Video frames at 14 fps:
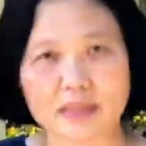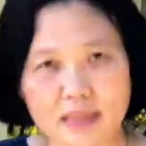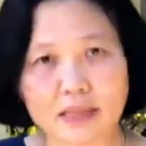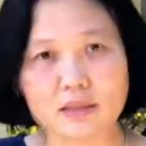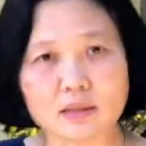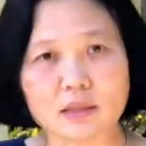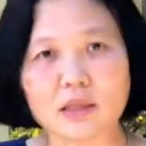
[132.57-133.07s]

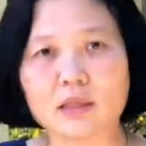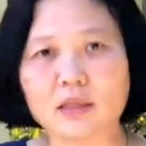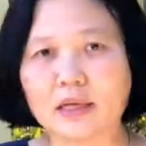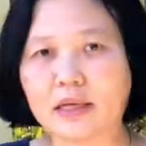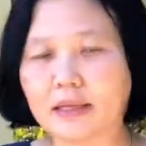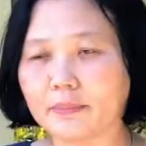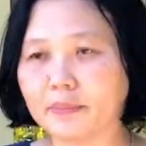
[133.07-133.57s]
yet
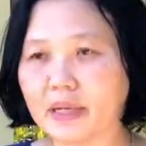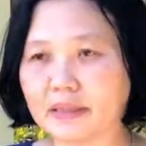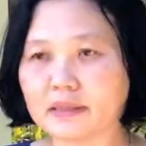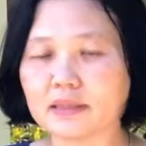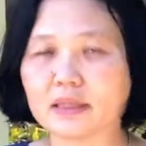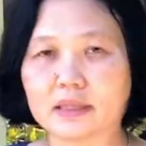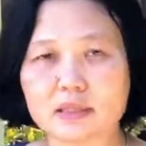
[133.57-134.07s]
um, but
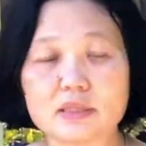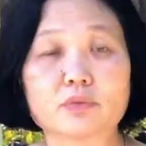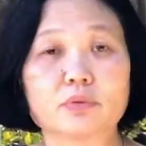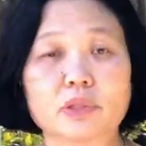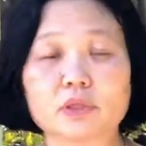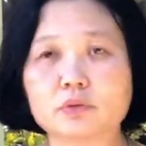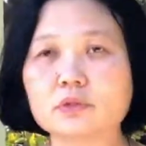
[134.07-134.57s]
uh, it's
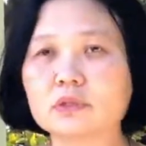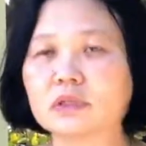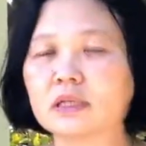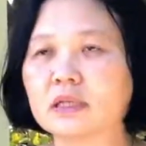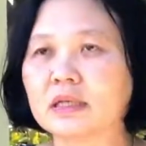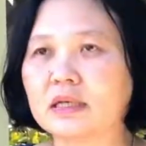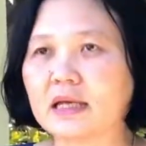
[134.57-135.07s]
really good
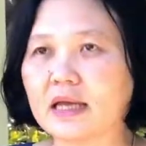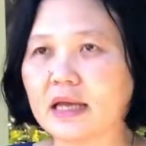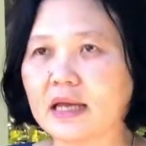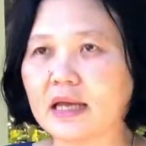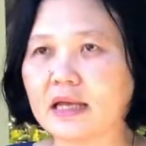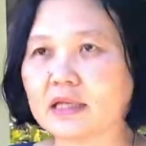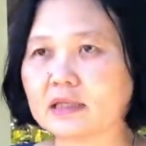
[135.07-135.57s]

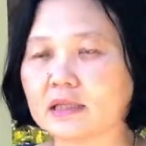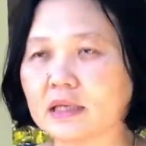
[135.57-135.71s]
and